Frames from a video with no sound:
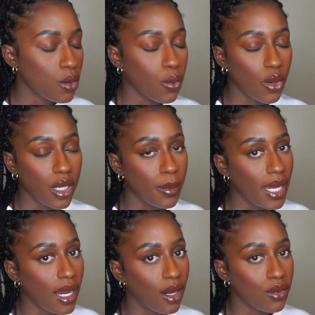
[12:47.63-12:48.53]
worry
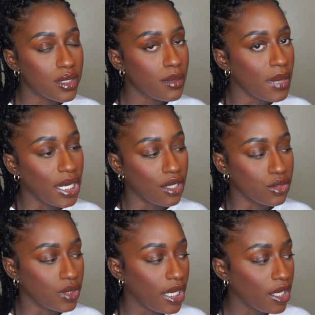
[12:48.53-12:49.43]
about my
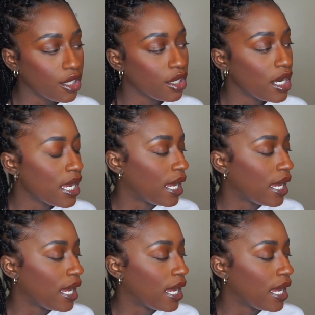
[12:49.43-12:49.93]
natural hair.